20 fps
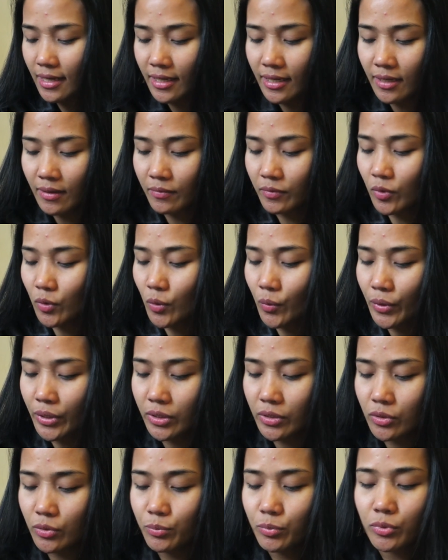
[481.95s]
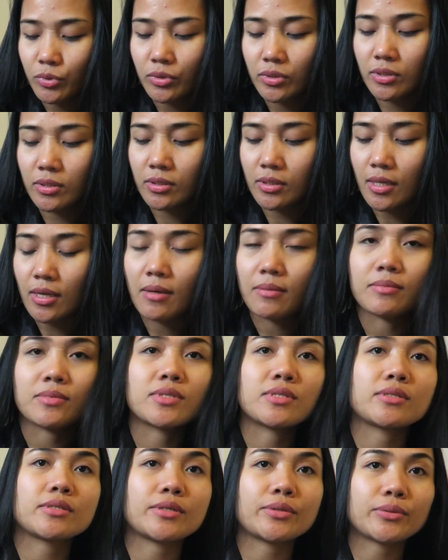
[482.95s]
I am going to put
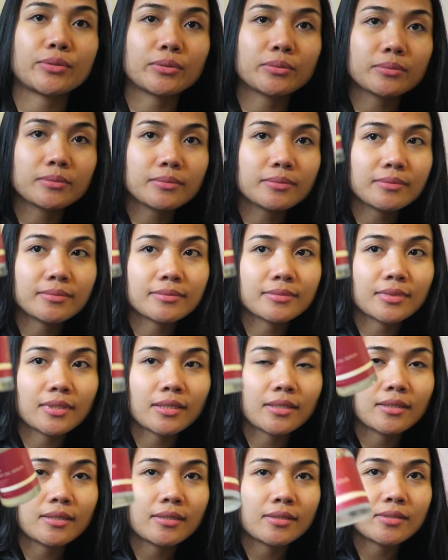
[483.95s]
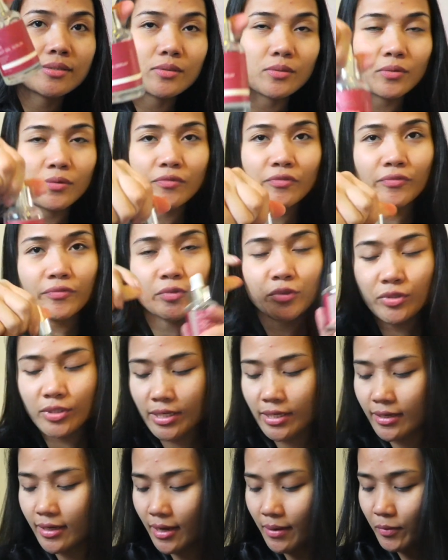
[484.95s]
some serum. So
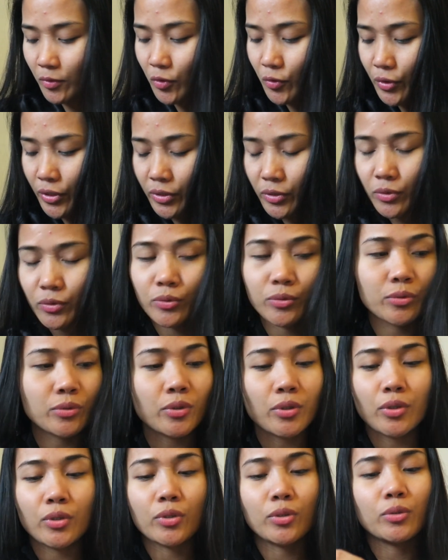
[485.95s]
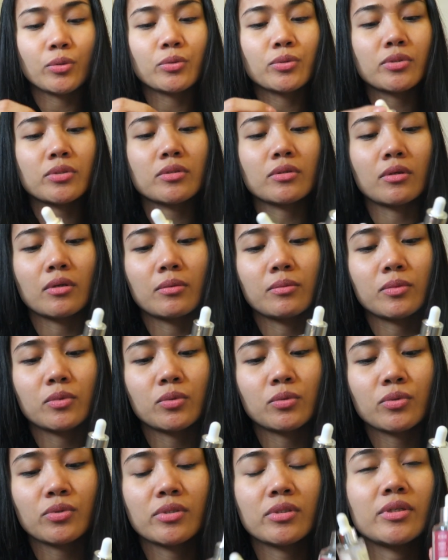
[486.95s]
today I'm going to use
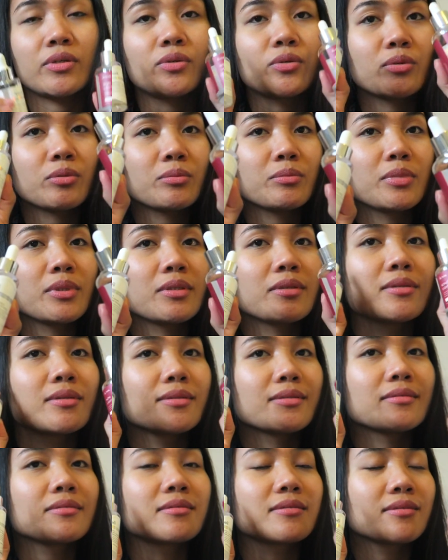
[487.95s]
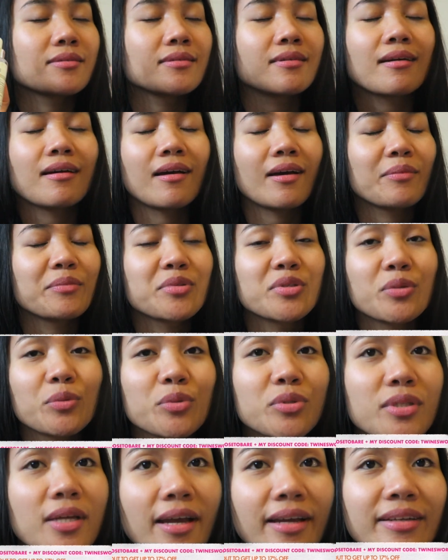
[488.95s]
two serum because I'm
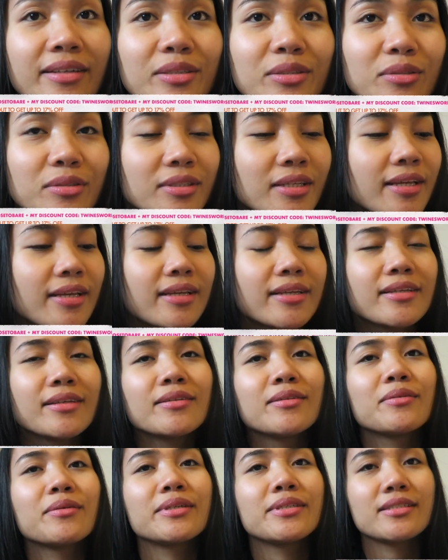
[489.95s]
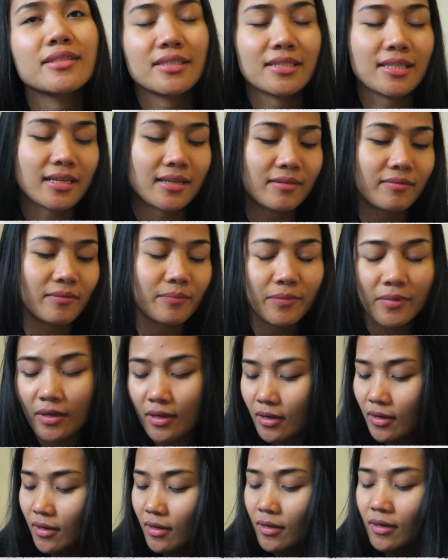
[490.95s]
so tired today. You know, I just
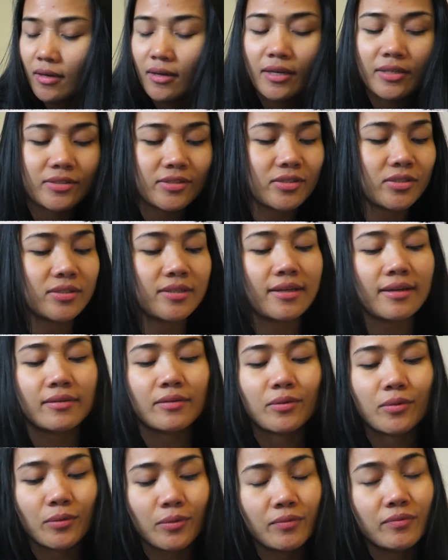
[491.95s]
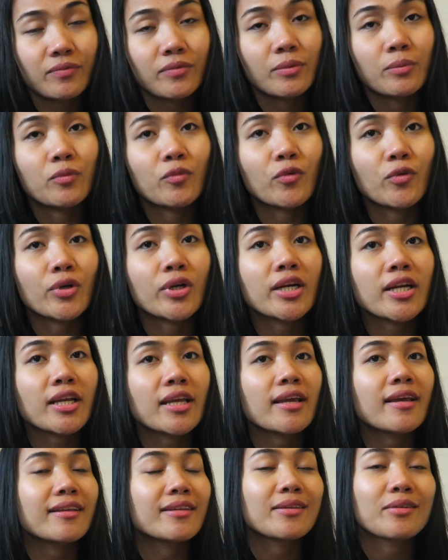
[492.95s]
got home from
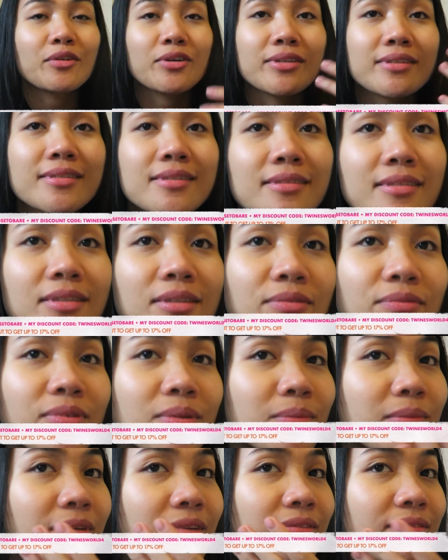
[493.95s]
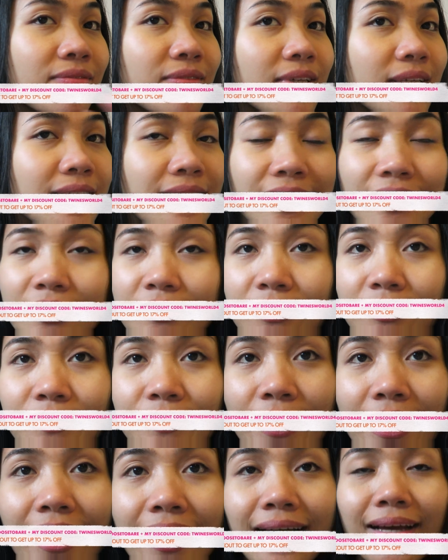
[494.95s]
work, and you can see from my face, from
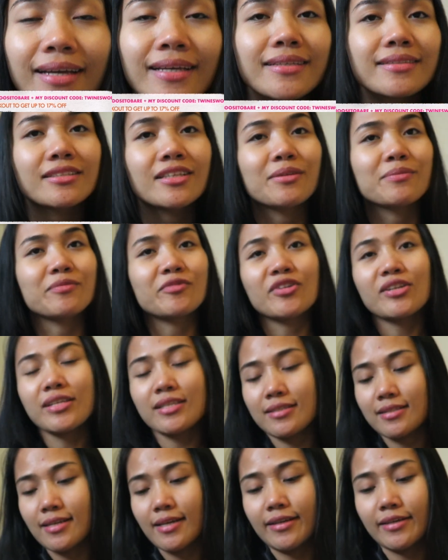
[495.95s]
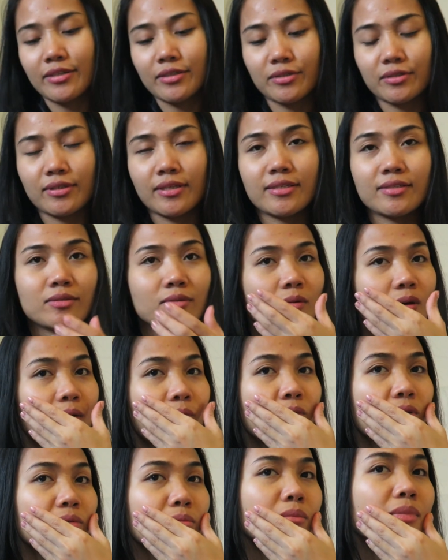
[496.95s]
my eyes, I'm really tired today. So
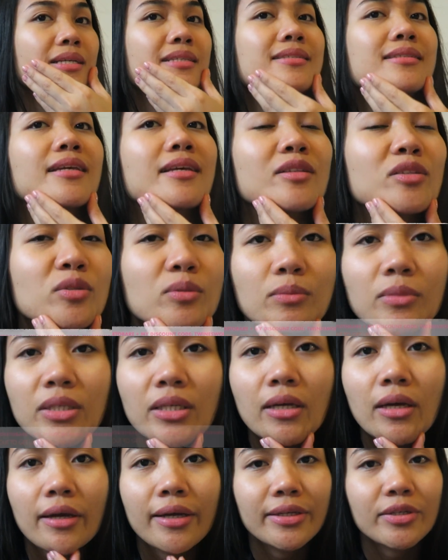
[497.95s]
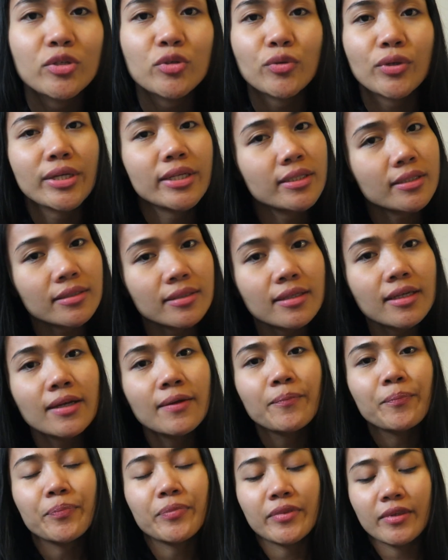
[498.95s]
I want my skin to be hydrated,
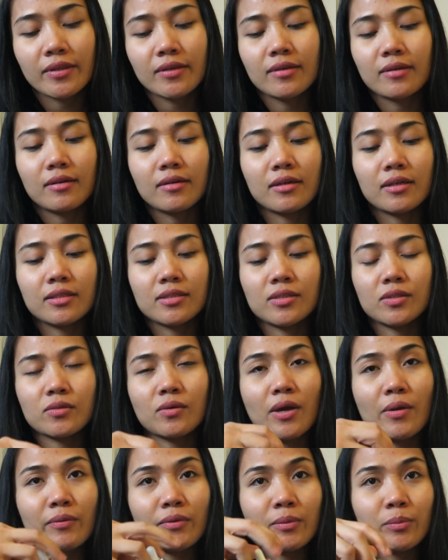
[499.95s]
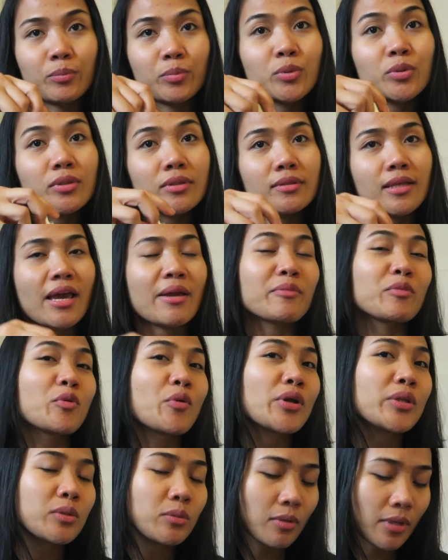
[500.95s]
and so I will put, I'm
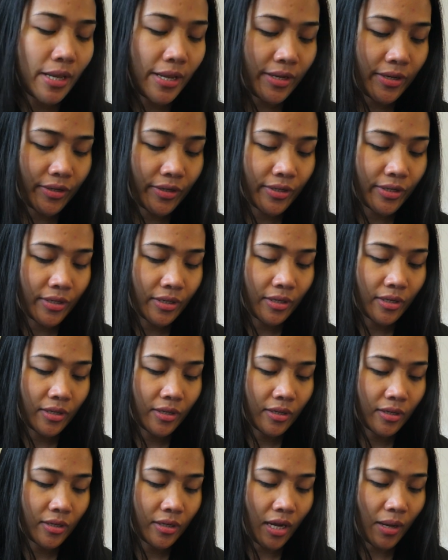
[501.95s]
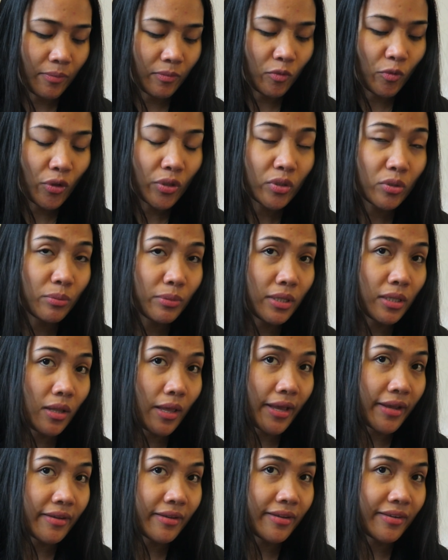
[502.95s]
going to be
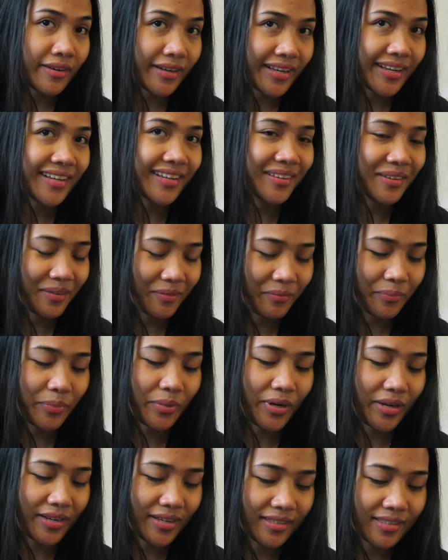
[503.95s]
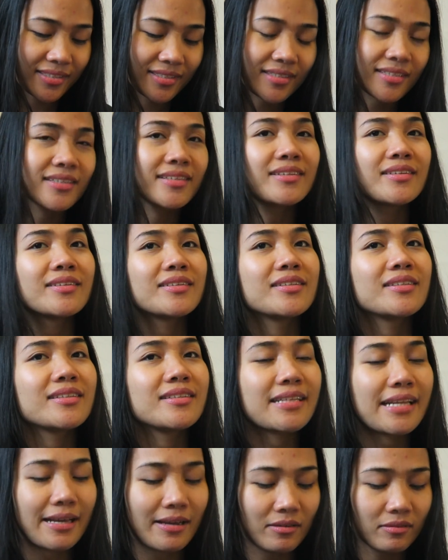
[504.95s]
layering products
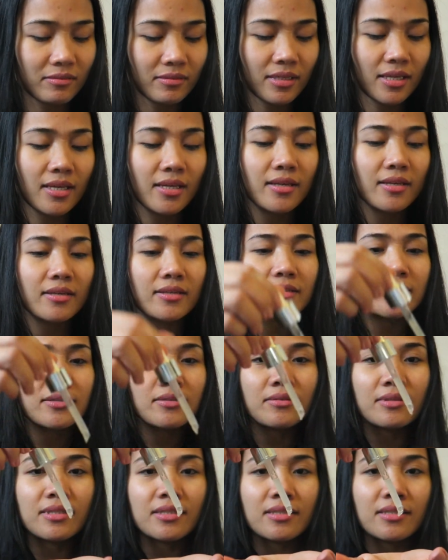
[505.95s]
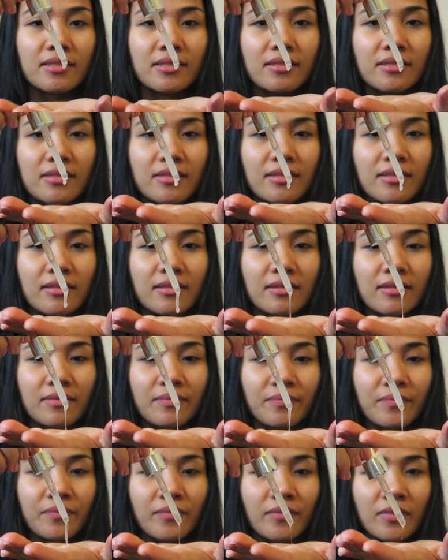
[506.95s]
now. So this is
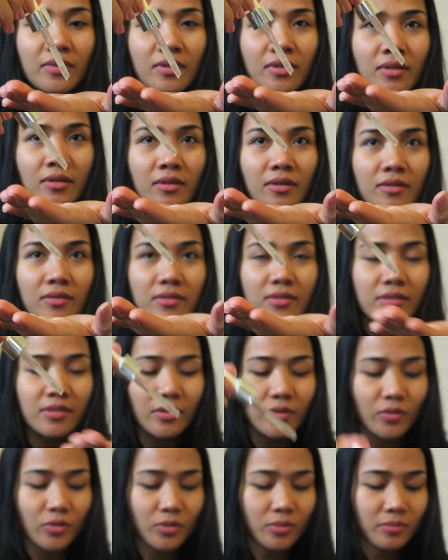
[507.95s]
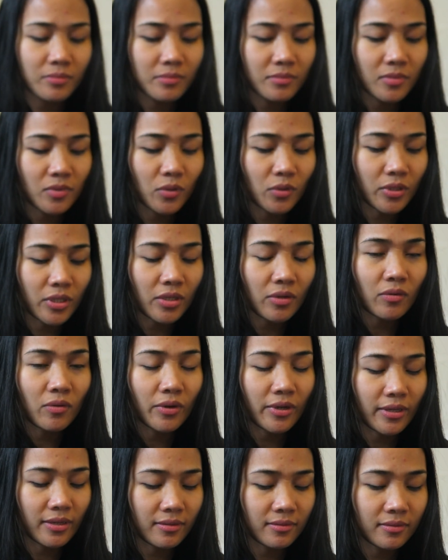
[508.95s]
the serum, Noni
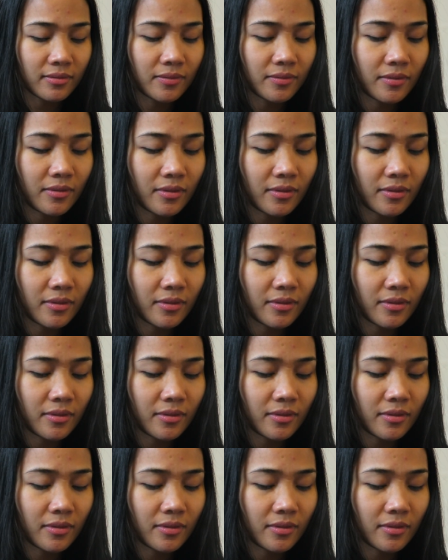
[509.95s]
Oil